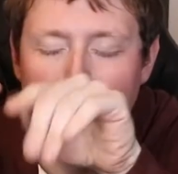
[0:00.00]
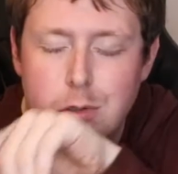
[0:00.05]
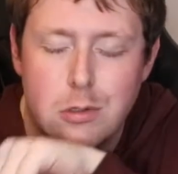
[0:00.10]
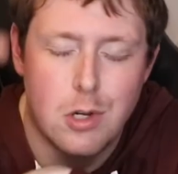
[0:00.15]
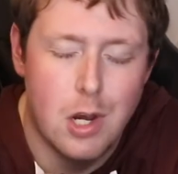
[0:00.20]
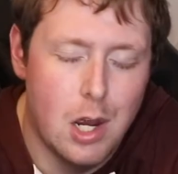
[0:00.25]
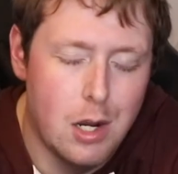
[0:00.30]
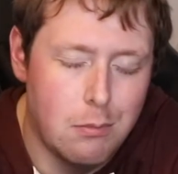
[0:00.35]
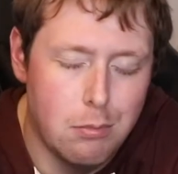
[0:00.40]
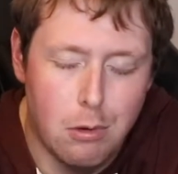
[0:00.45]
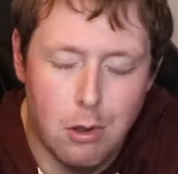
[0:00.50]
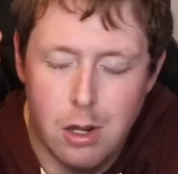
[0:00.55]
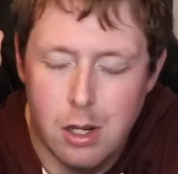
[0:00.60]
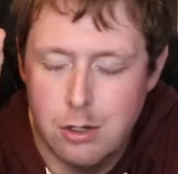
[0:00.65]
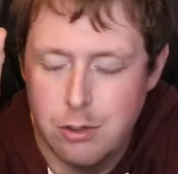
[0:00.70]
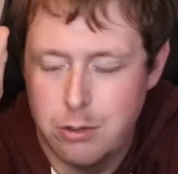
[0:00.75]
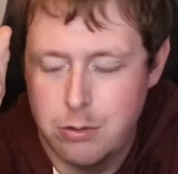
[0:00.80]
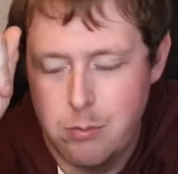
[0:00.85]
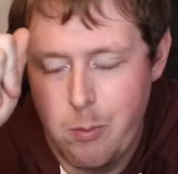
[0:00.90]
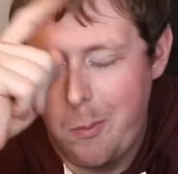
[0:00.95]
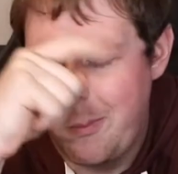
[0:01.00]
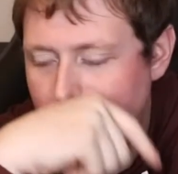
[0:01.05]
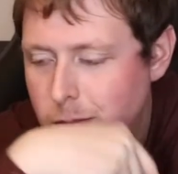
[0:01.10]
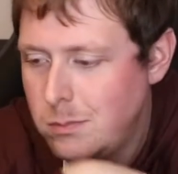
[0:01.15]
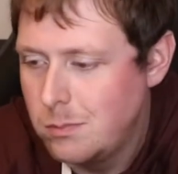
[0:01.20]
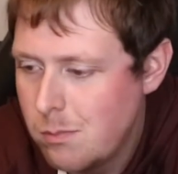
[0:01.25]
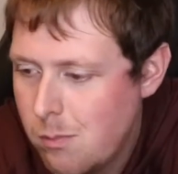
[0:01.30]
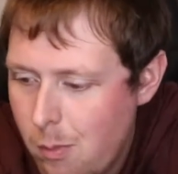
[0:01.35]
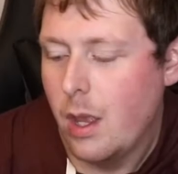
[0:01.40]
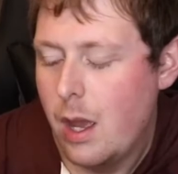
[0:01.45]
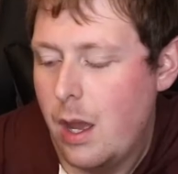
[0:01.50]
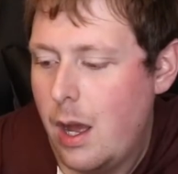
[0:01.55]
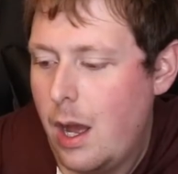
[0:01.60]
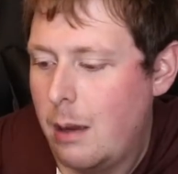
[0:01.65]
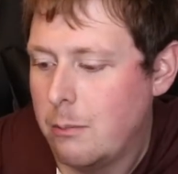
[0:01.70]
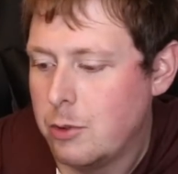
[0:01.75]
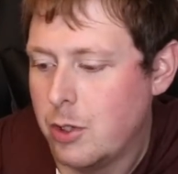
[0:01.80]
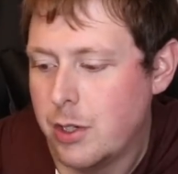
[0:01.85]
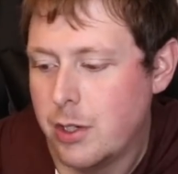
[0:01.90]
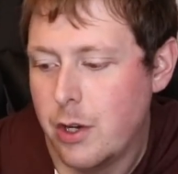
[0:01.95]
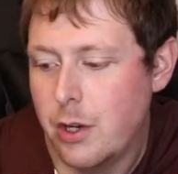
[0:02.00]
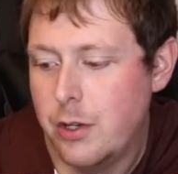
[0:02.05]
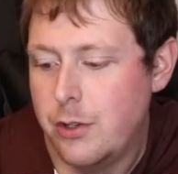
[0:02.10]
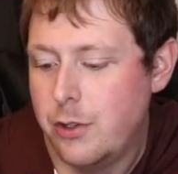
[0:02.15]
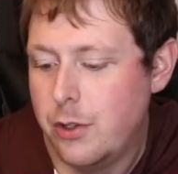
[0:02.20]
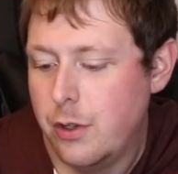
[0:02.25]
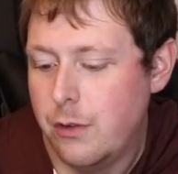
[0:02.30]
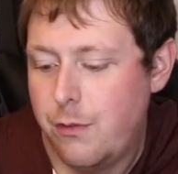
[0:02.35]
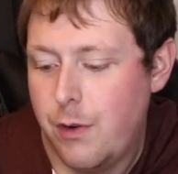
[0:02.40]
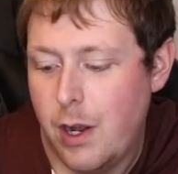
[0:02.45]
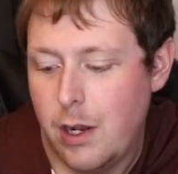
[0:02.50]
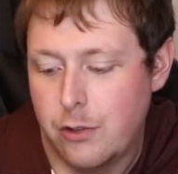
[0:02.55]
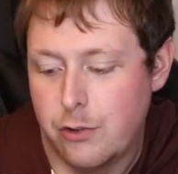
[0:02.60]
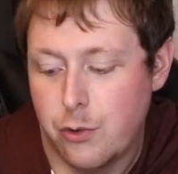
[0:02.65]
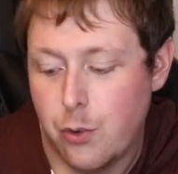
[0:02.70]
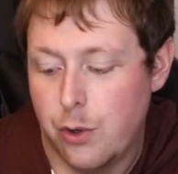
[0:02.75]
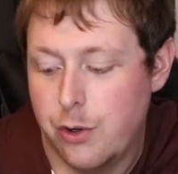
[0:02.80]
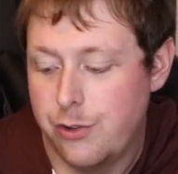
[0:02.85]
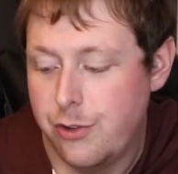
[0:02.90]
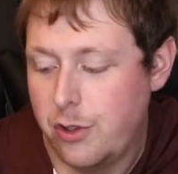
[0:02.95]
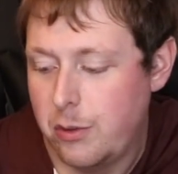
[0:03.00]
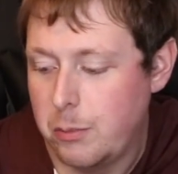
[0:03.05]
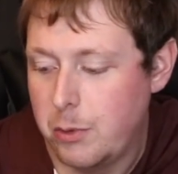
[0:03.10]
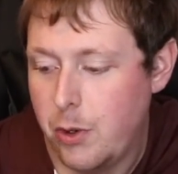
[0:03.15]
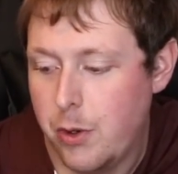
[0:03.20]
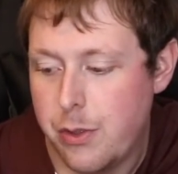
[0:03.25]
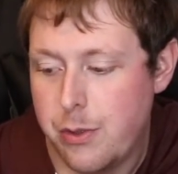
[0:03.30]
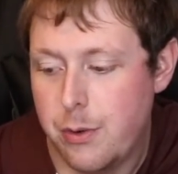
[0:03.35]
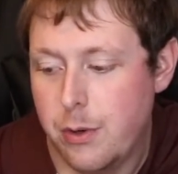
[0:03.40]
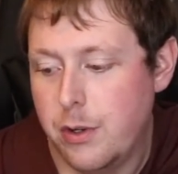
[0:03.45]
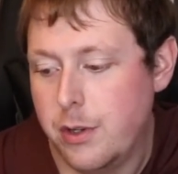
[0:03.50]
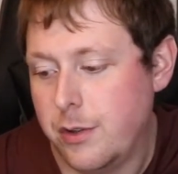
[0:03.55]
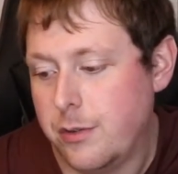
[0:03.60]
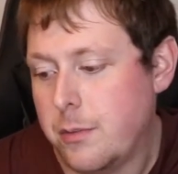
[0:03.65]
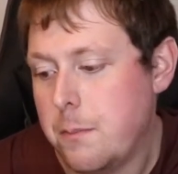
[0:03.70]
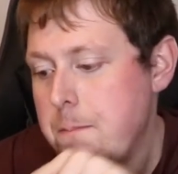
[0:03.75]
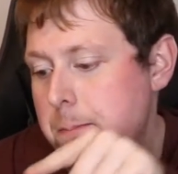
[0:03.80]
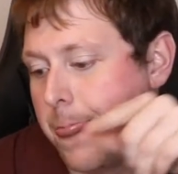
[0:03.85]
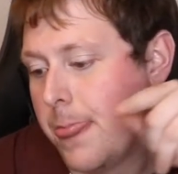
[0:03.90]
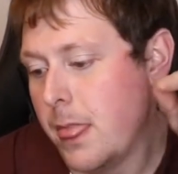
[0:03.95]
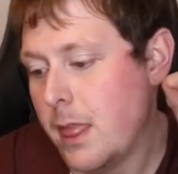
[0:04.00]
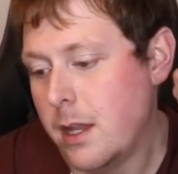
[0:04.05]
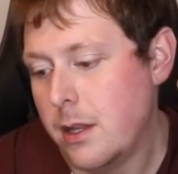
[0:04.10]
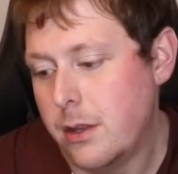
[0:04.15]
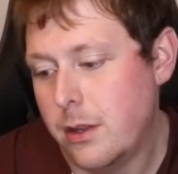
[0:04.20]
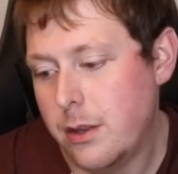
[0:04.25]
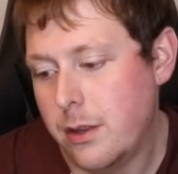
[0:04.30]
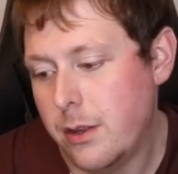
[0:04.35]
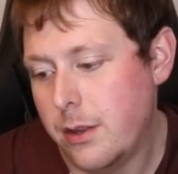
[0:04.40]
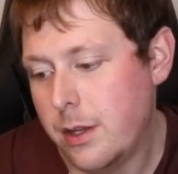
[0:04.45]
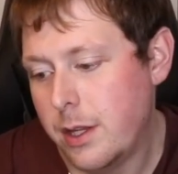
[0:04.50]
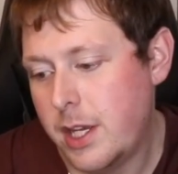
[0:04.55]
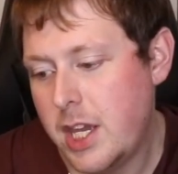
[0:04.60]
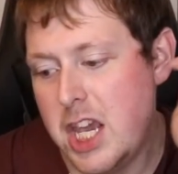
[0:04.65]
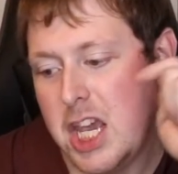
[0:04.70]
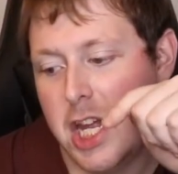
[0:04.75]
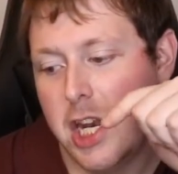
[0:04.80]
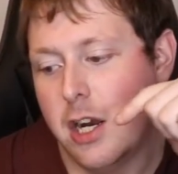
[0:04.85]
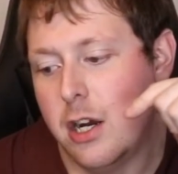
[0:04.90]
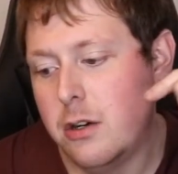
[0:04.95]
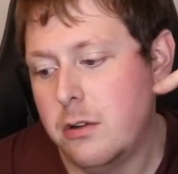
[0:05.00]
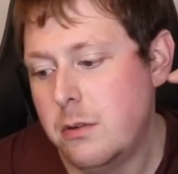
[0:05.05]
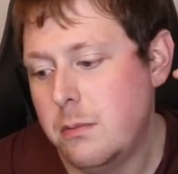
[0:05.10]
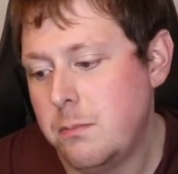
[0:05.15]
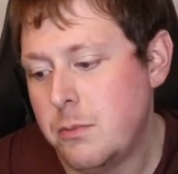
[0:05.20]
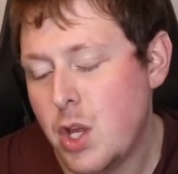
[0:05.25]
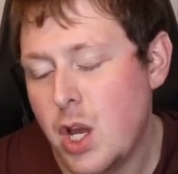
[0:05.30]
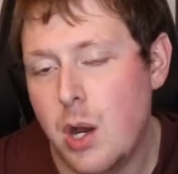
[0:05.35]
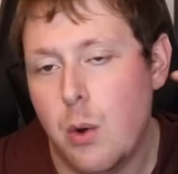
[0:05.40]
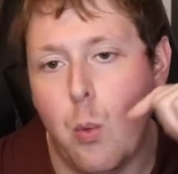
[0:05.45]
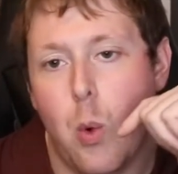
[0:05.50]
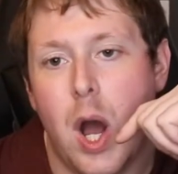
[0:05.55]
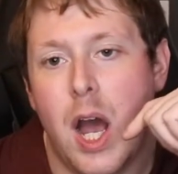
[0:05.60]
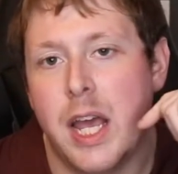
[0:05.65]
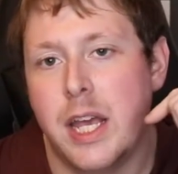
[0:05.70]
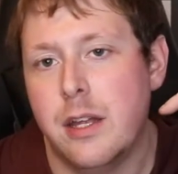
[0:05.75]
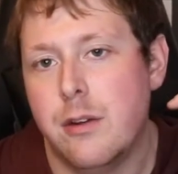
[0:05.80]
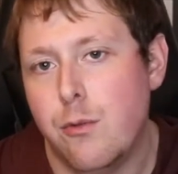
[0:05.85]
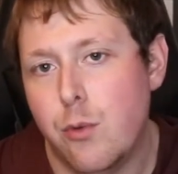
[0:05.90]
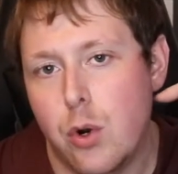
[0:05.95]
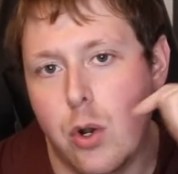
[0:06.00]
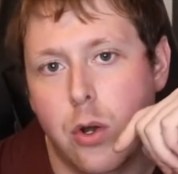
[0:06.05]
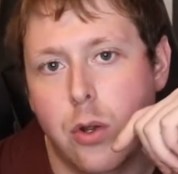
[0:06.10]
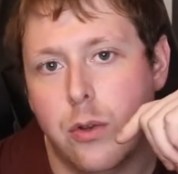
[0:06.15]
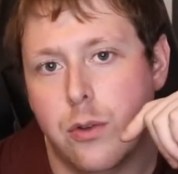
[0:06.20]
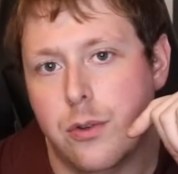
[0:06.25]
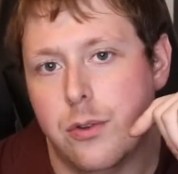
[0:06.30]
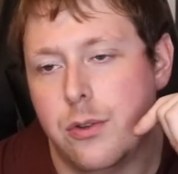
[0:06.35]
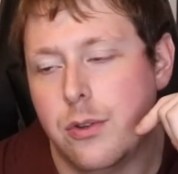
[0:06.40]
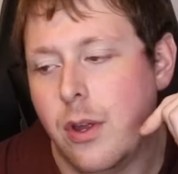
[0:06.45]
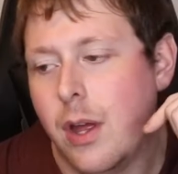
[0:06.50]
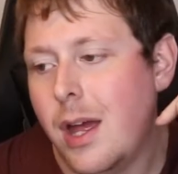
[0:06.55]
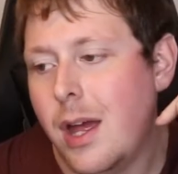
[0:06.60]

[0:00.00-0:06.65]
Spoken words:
God bless. I'm gonna go and do the final scores as I'm going through these. The keto Hawaiian rolls,